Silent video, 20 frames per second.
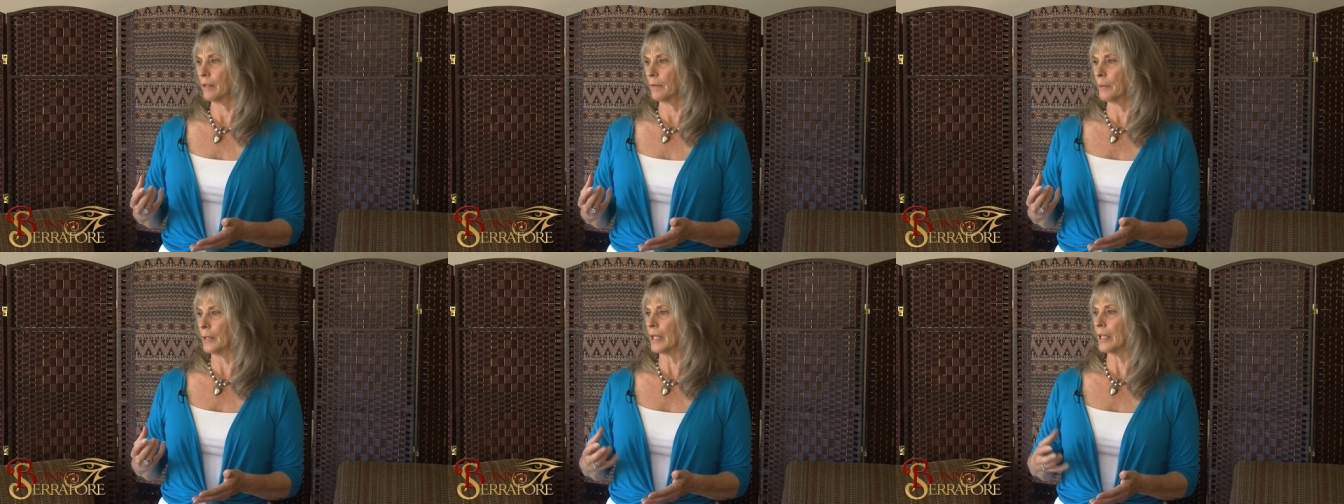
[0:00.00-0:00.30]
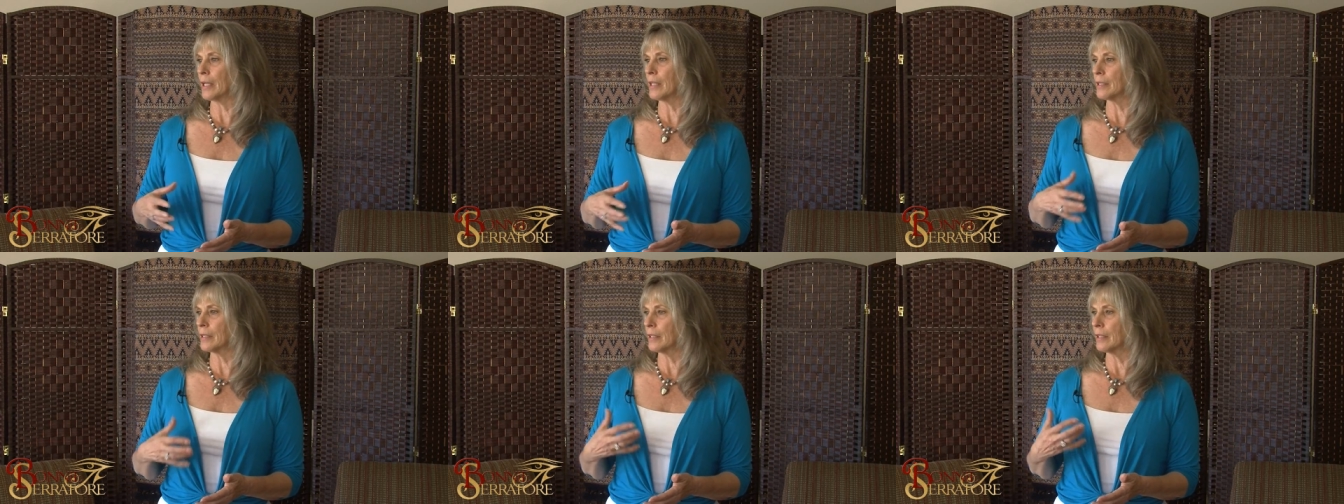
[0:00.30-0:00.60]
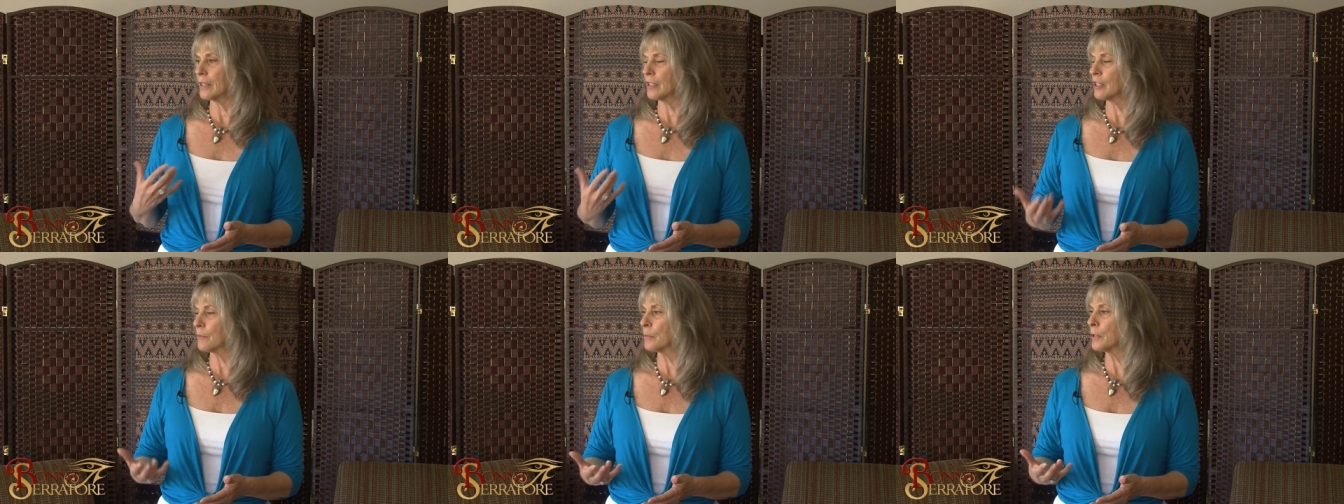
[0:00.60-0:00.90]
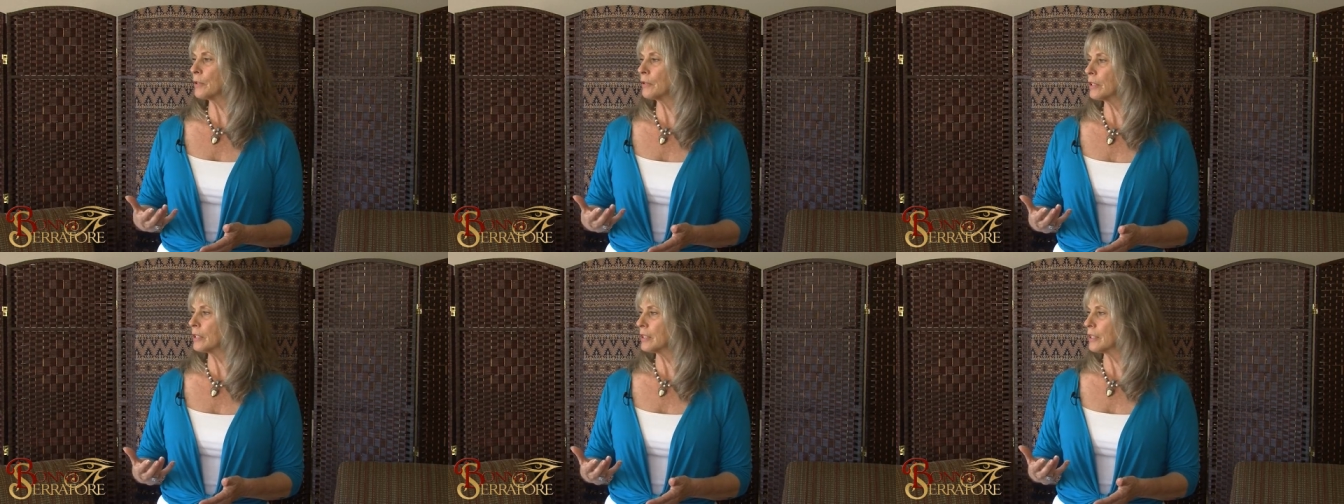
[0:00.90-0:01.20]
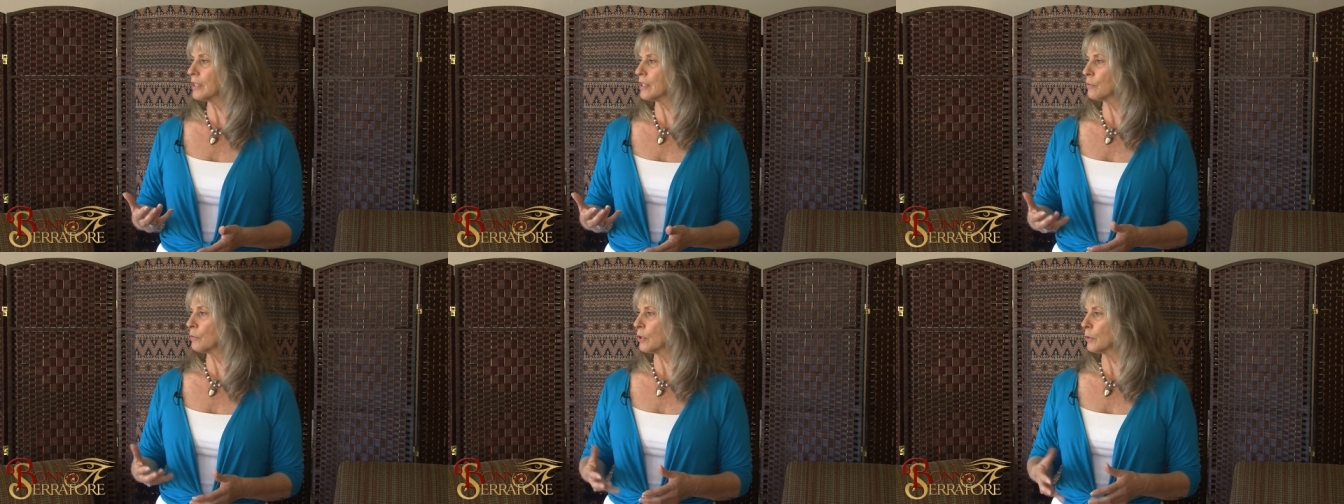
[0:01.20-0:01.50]
because an experience
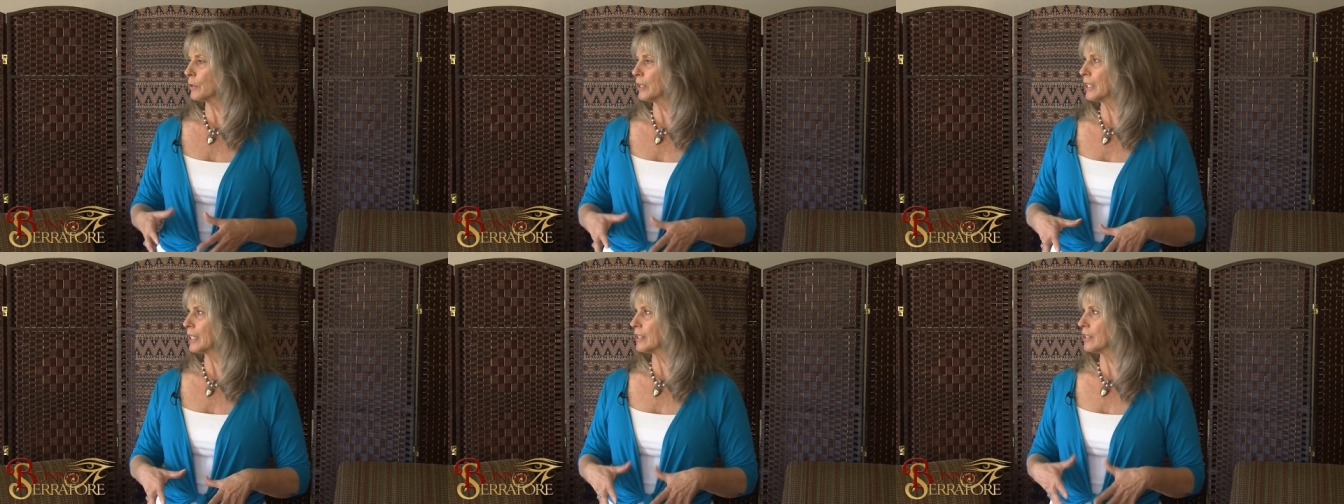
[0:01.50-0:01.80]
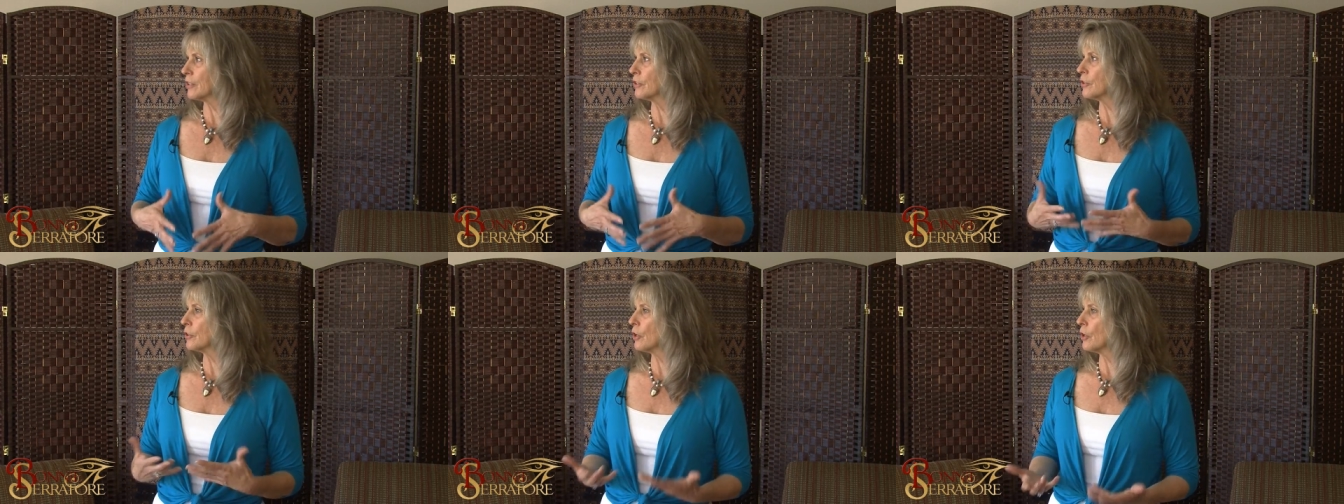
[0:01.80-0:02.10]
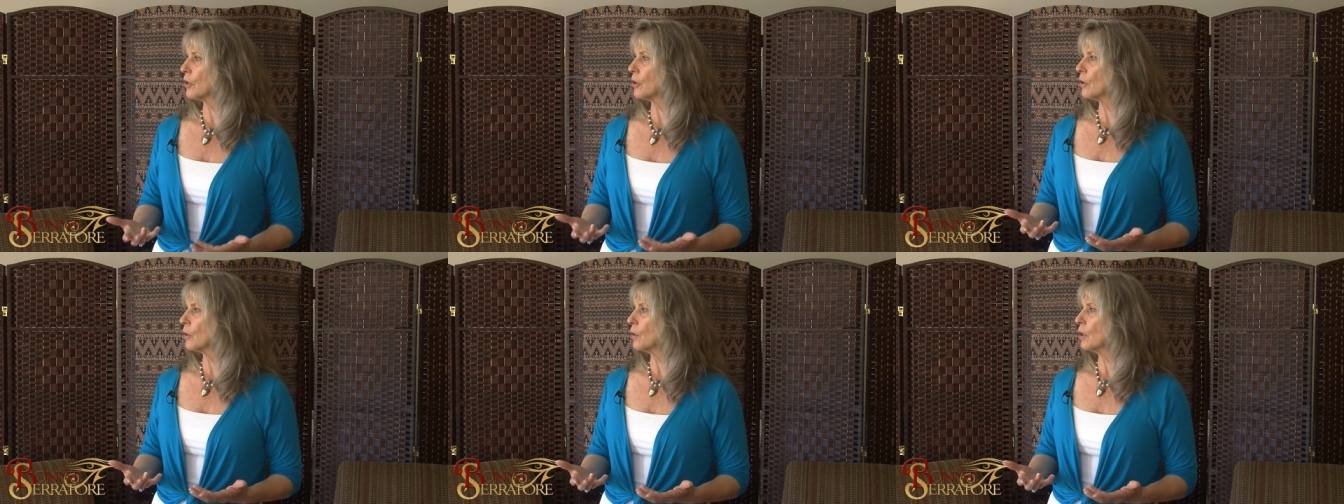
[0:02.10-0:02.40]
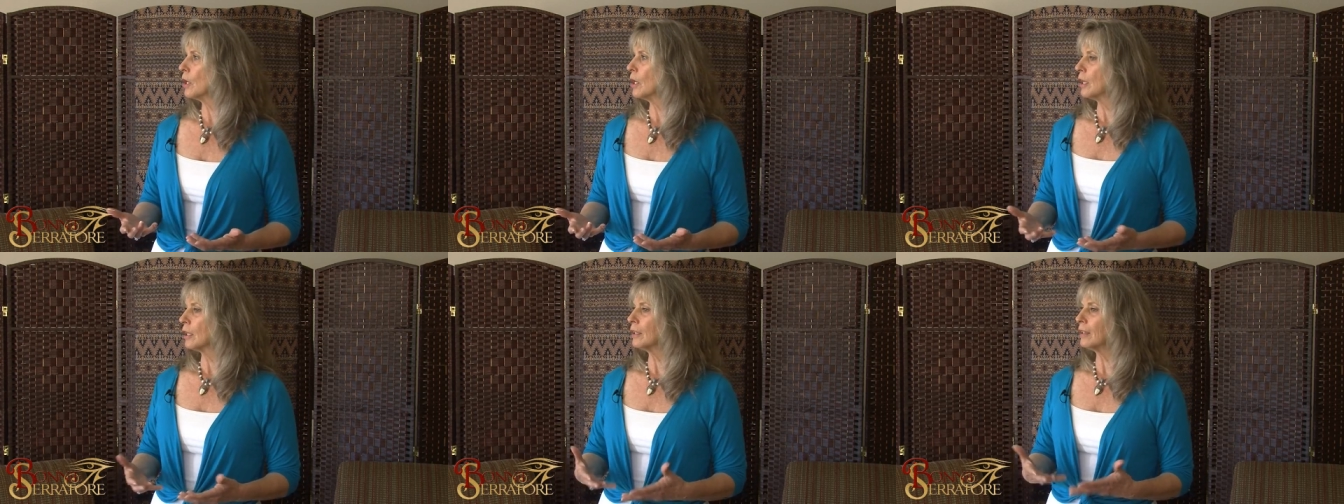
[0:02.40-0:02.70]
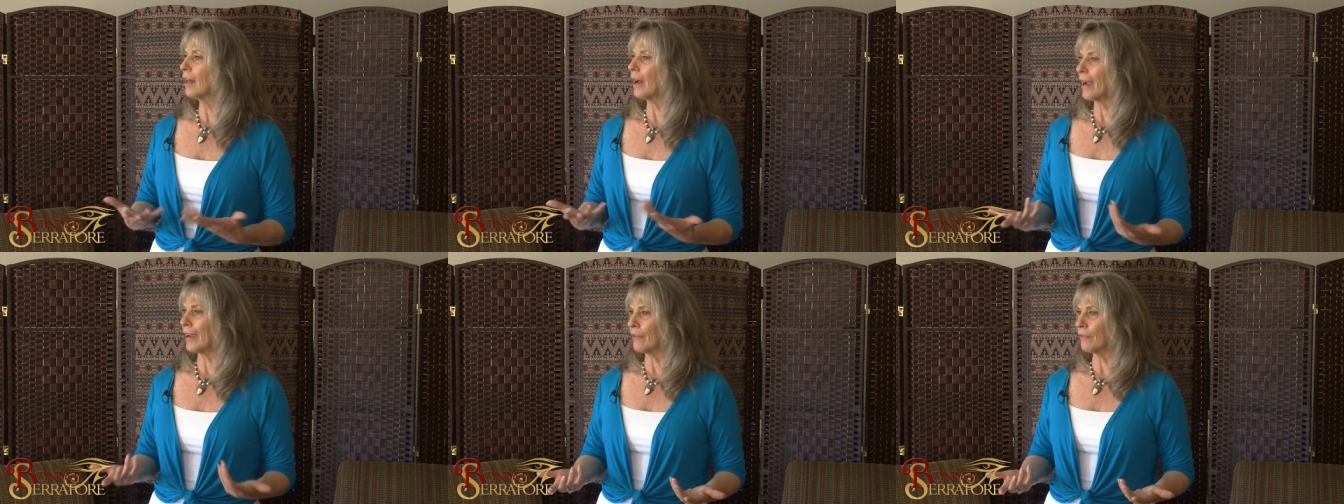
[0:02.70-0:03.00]
is where we get to know
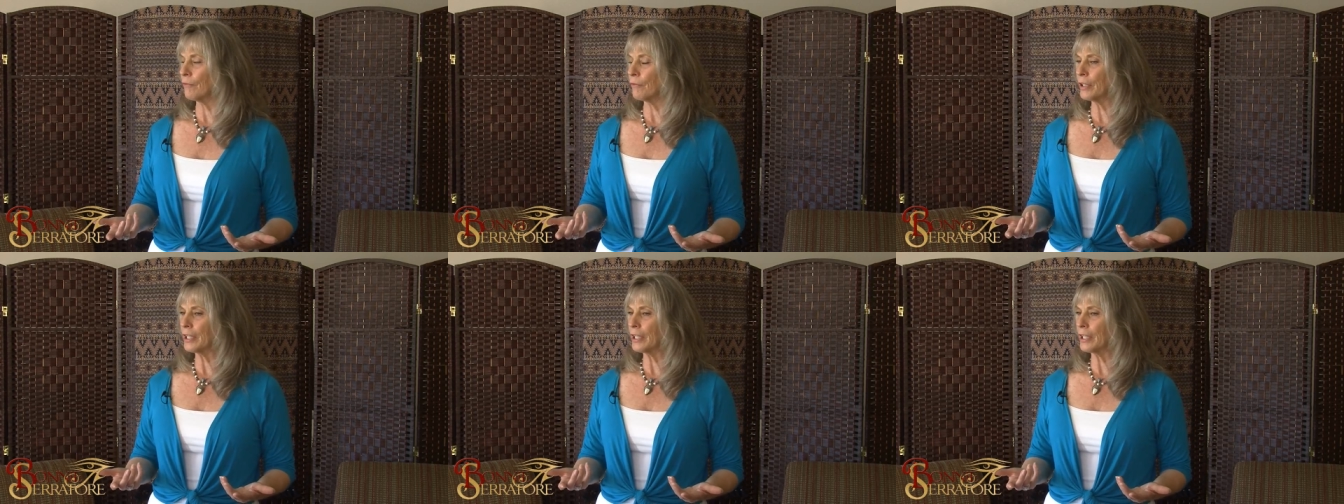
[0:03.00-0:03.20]
life,